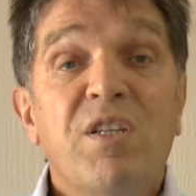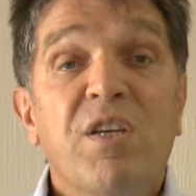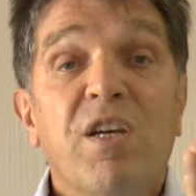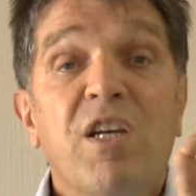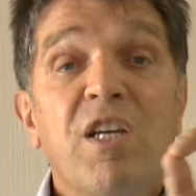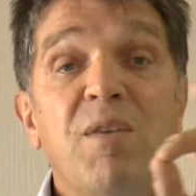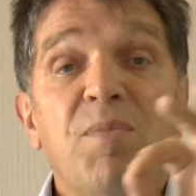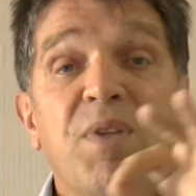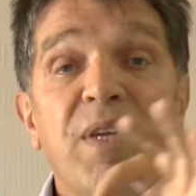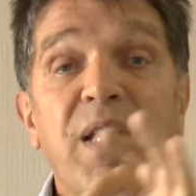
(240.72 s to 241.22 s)

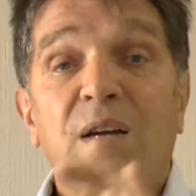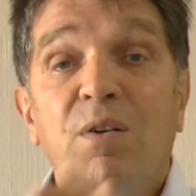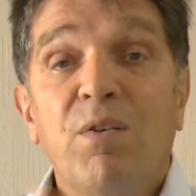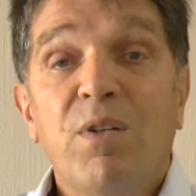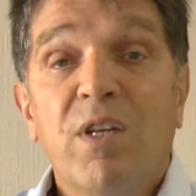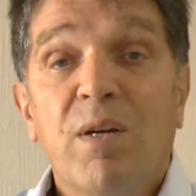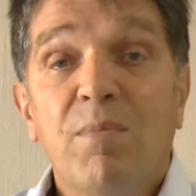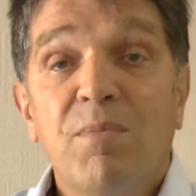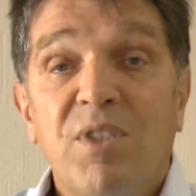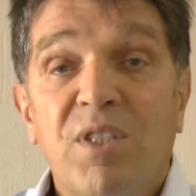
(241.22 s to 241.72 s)
time the
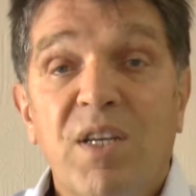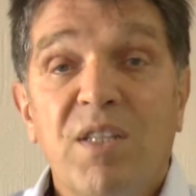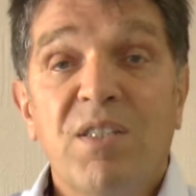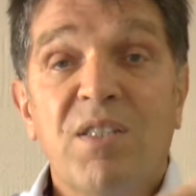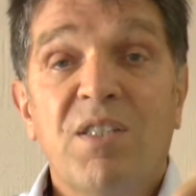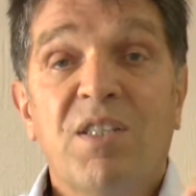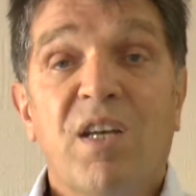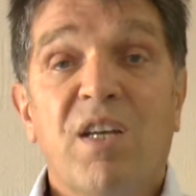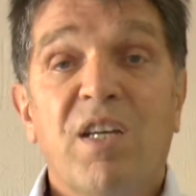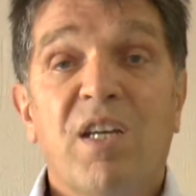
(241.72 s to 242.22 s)
outcome
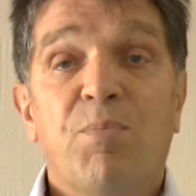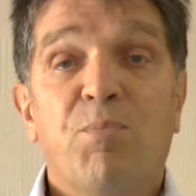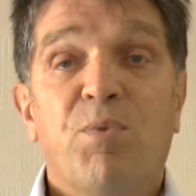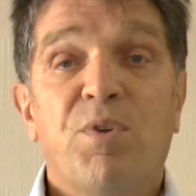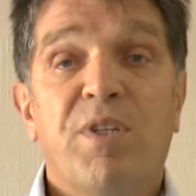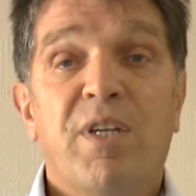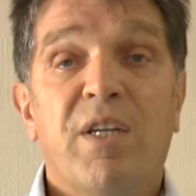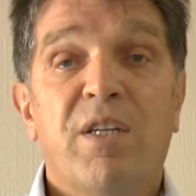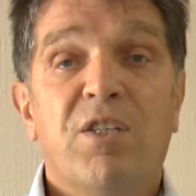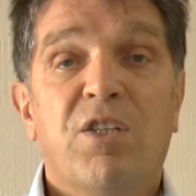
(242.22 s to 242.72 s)
doesn't tie up
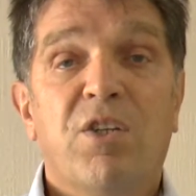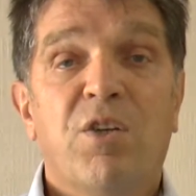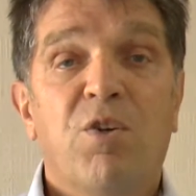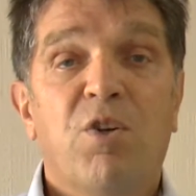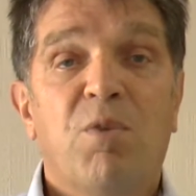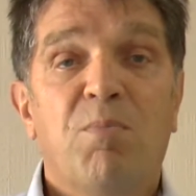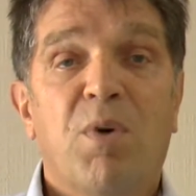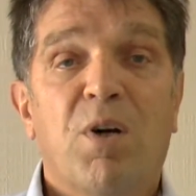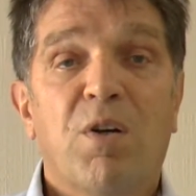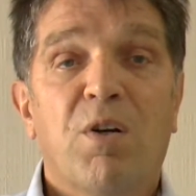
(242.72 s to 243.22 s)
with the
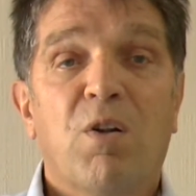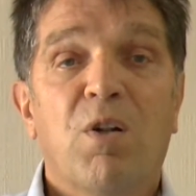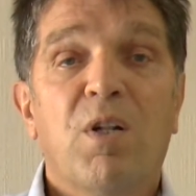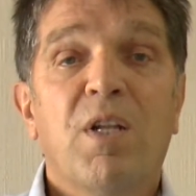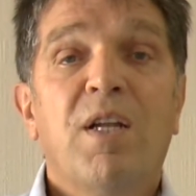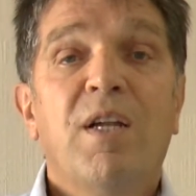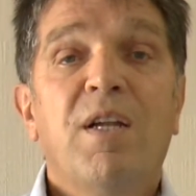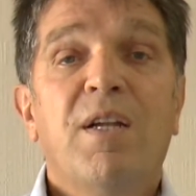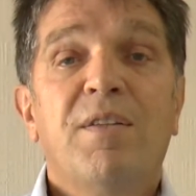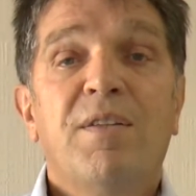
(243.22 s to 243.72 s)
internal model,
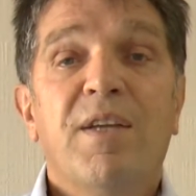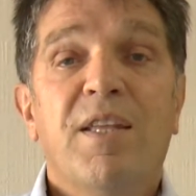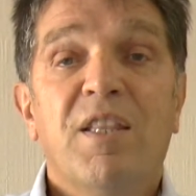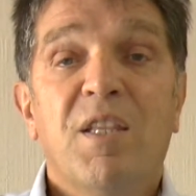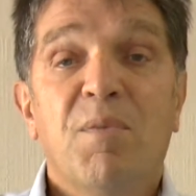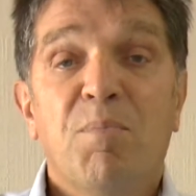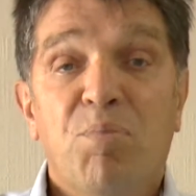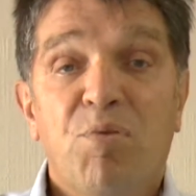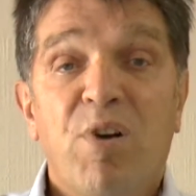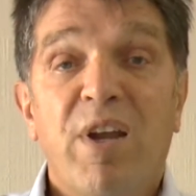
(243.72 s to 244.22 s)
then
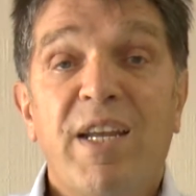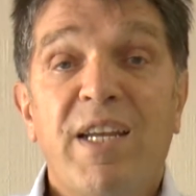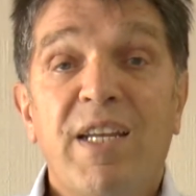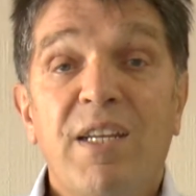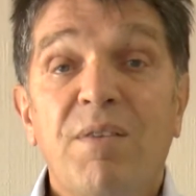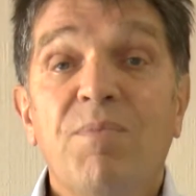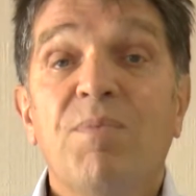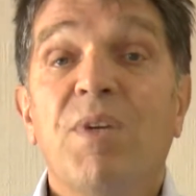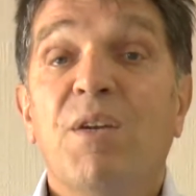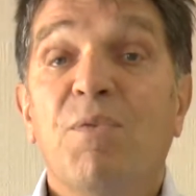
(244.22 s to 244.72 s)
the
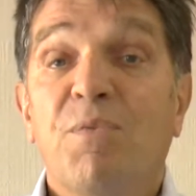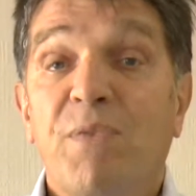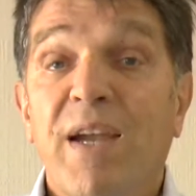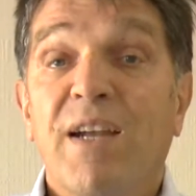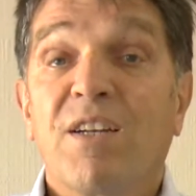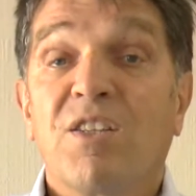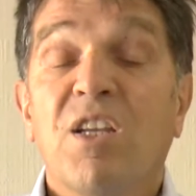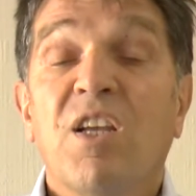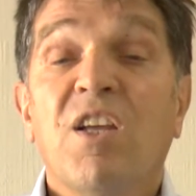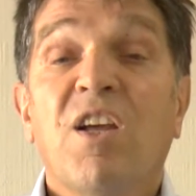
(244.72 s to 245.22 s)
brain, in
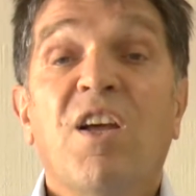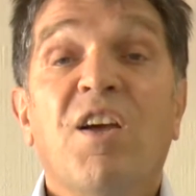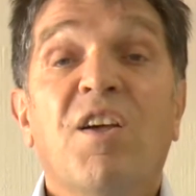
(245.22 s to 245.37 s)
fact,